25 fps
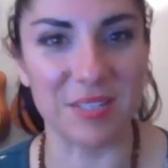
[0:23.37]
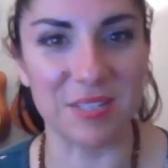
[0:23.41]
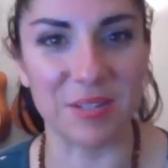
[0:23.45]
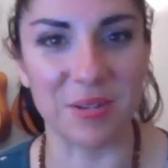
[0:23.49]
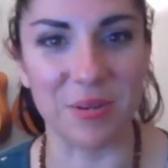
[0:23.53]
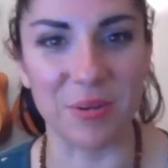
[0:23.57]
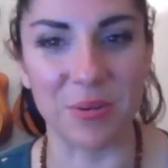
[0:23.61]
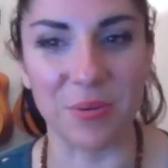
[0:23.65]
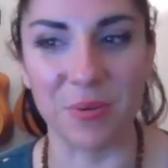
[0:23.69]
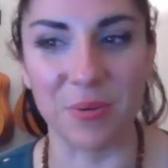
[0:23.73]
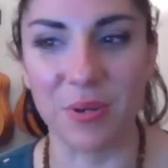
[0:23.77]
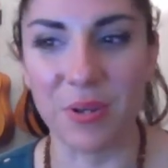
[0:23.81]

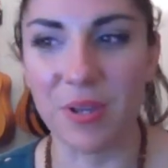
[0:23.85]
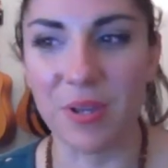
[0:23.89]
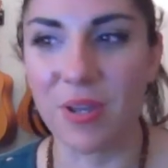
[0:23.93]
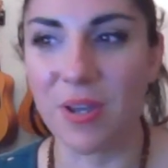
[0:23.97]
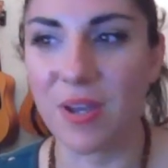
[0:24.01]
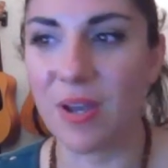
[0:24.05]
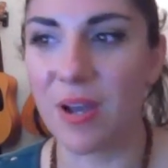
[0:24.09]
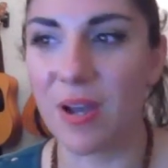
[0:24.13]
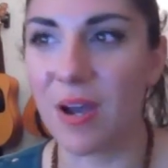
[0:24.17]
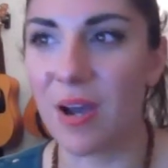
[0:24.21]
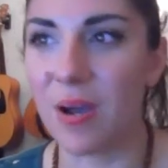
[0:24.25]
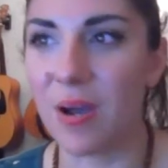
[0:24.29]
So
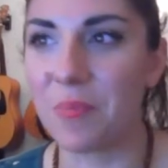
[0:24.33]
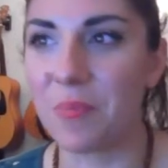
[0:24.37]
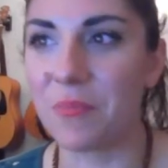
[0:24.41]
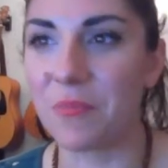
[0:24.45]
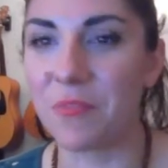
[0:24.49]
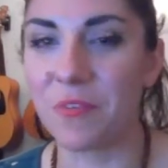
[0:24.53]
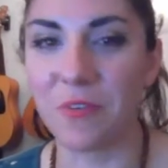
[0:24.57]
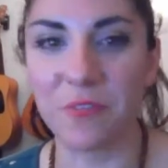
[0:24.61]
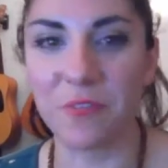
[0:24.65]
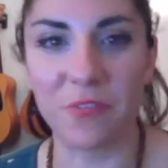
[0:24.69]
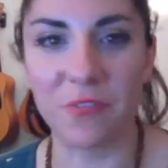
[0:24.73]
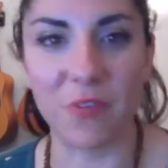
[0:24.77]

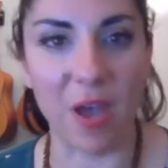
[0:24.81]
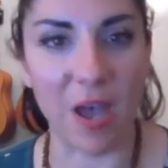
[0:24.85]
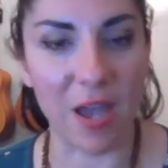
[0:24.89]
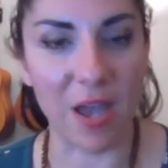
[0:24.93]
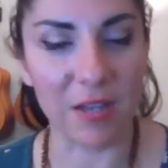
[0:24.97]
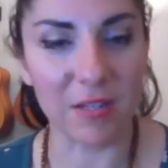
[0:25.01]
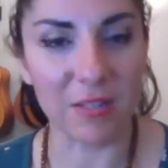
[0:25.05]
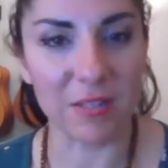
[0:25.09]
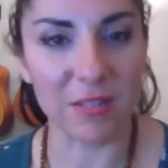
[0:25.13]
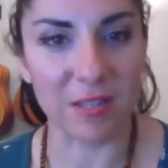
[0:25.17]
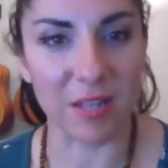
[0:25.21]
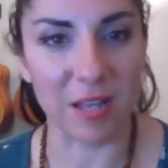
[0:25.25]
fun
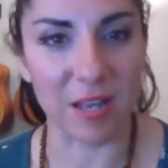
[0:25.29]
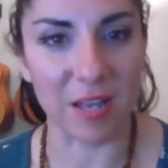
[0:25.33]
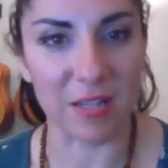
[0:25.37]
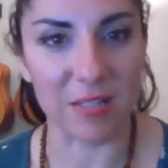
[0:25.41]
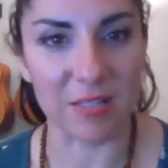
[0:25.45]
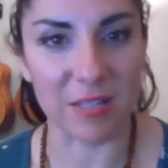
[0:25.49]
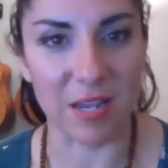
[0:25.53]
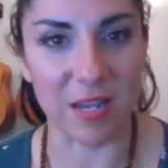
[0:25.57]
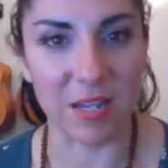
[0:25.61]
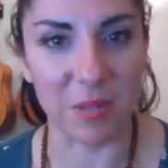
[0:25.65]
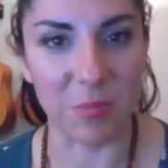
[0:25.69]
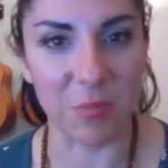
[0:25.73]
fact
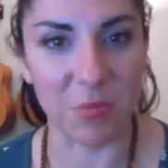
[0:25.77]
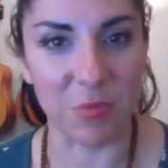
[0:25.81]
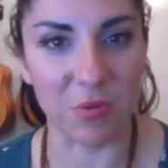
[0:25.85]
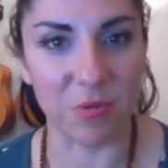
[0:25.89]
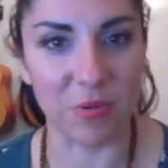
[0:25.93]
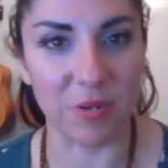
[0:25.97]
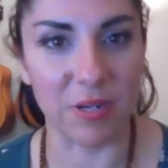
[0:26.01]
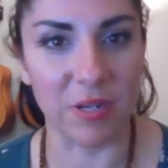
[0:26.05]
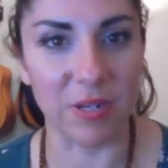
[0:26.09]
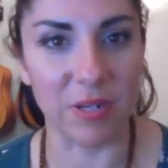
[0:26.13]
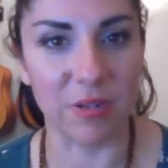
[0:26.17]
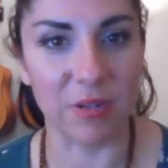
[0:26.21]
that I am
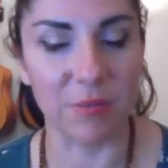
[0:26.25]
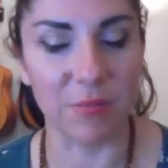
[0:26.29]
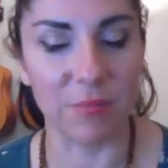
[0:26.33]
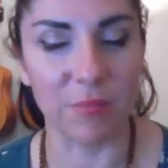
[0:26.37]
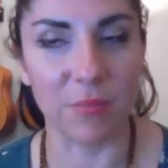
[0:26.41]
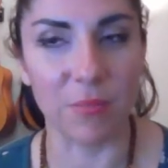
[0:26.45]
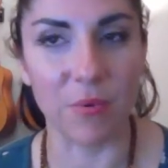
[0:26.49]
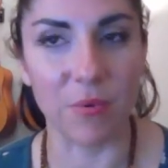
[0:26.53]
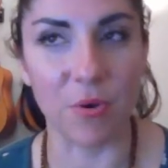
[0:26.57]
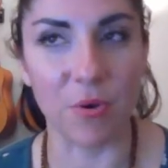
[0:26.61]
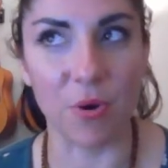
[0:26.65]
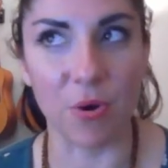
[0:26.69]
creating
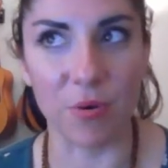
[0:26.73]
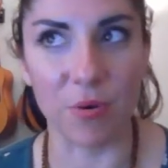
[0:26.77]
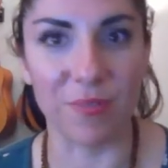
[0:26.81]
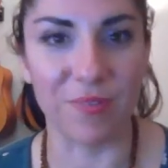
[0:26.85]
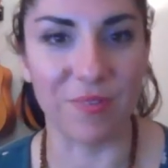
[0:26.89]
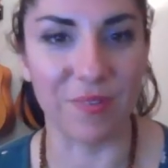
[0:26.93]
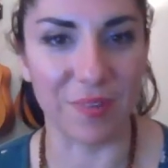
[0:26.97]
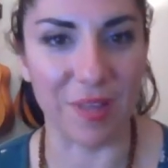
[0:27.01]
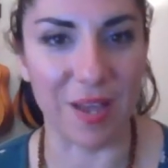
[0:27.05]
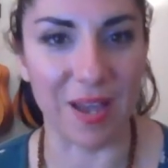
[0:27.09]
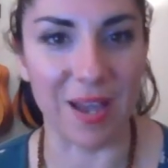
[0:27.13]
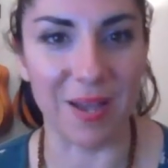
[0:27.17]
all
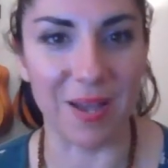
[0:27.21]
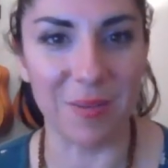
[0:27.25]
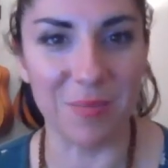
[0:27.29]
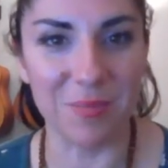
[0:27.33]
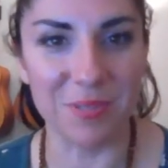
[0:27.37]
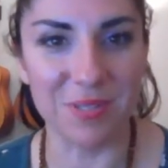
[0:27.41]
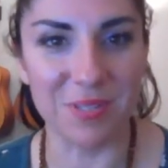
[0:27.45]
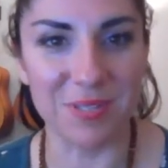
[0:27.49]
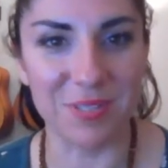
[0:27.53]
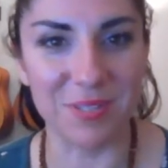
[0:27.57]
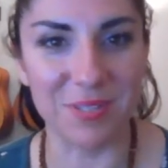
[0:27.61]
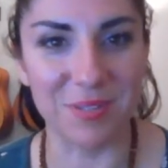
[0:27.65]
the
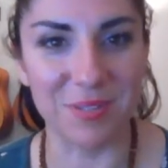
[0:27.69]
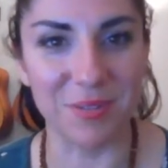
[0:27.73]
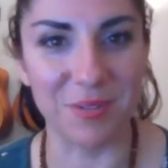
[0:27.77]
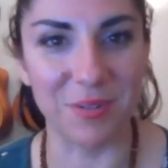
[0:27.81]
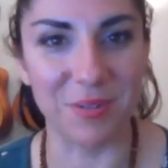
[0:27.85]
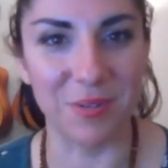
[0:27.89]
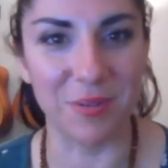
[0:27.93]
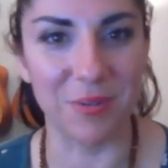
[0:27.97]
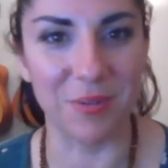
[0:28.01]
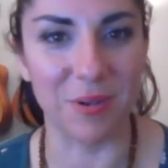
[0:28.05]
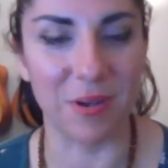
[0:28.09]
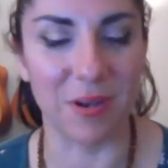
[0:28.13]
labs
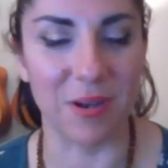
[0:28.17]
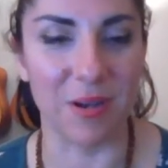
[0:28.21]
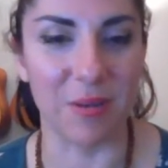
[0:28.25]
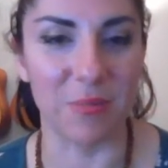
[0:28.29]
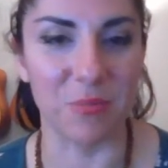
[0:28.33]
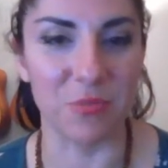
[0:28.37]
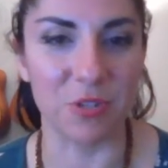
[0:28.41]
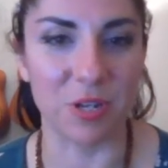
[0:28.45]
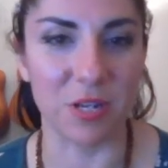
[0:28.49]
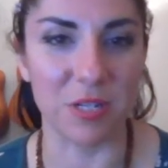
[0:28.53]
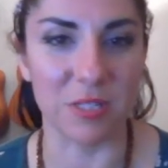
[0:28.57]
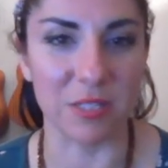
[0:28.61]
to
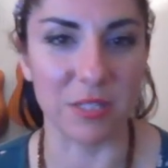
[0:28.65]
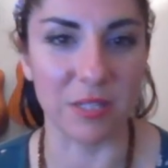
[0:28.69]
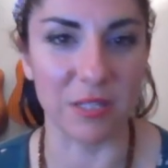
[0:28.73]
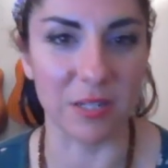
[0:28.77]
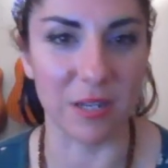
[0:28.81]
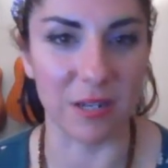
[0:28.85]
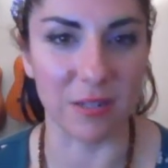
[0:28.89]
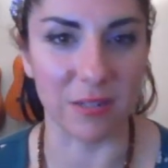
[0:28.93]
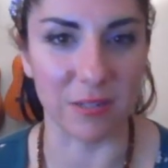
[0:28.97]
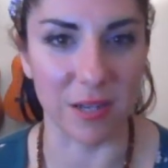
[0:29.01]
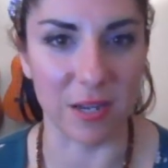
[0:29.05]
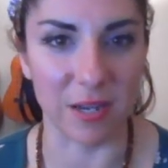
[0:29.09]

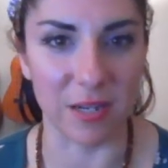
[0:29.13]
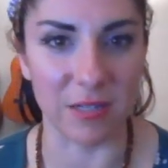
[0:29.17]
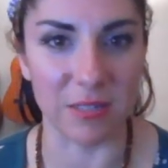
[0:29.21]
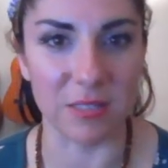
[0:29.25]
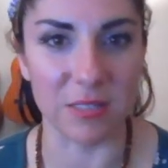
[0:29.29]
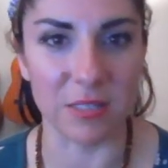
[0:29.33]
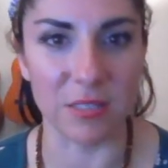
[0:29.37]
translate online.